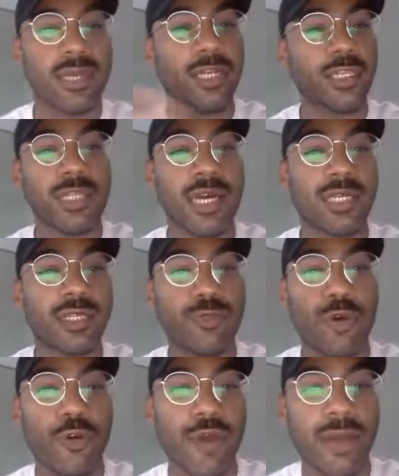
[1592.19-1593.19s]
I just got into
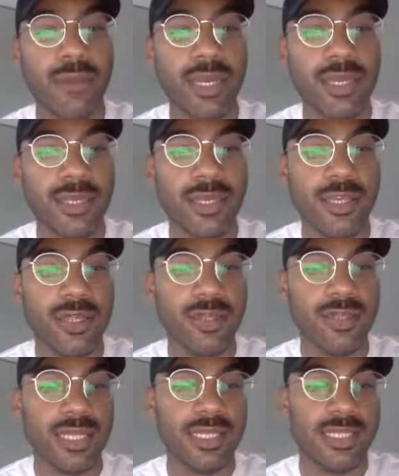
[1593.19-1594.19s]
programming this
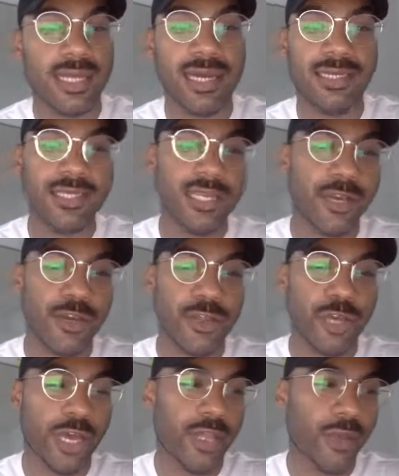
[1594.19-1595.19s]
this last year
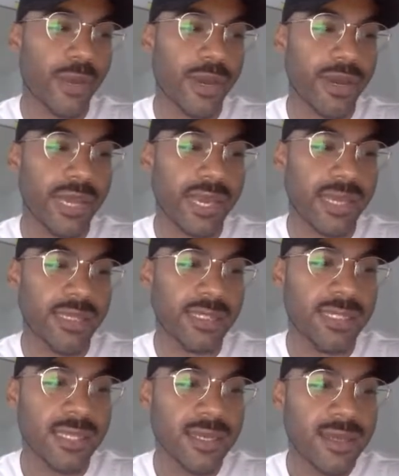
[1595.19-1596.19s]
in January, and
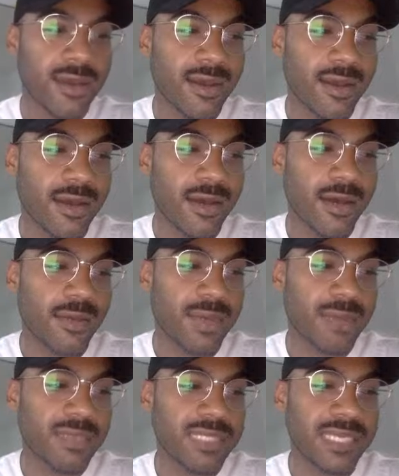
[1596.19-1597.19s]
um,
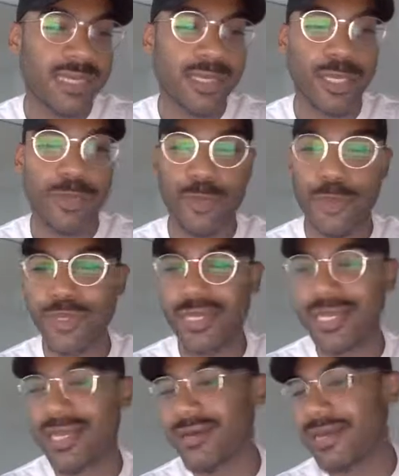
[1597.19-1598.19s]
I'm seeing the
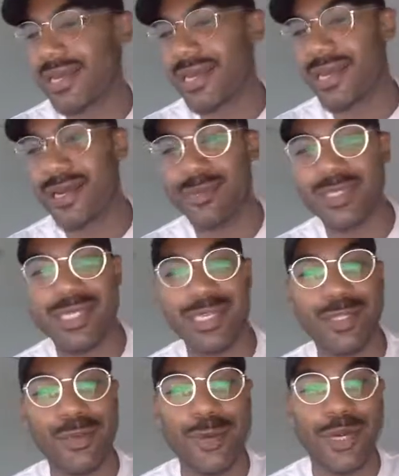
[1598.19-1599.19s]
community out here. I'm
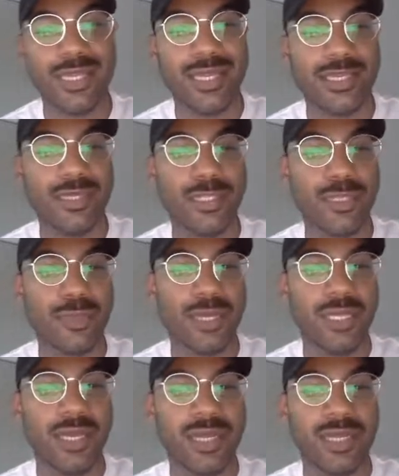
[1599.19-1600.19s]
seeing the work that needs to
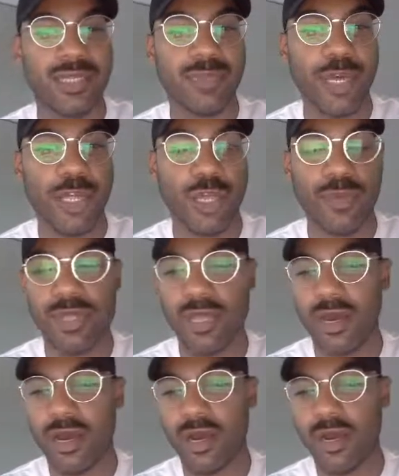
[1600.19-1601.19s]
be done, especially with
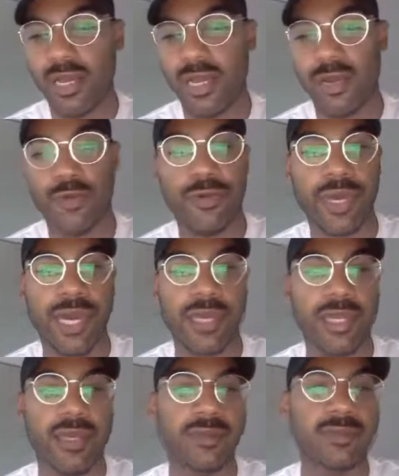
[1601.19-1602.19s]
our young
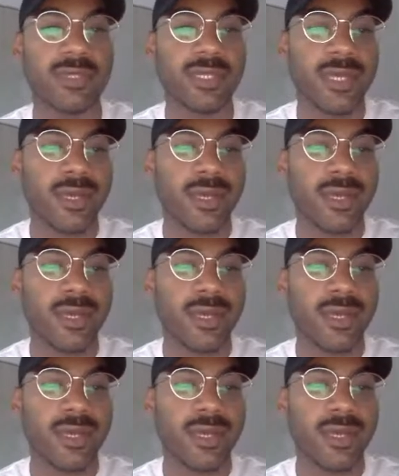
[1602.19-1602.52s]
creatives.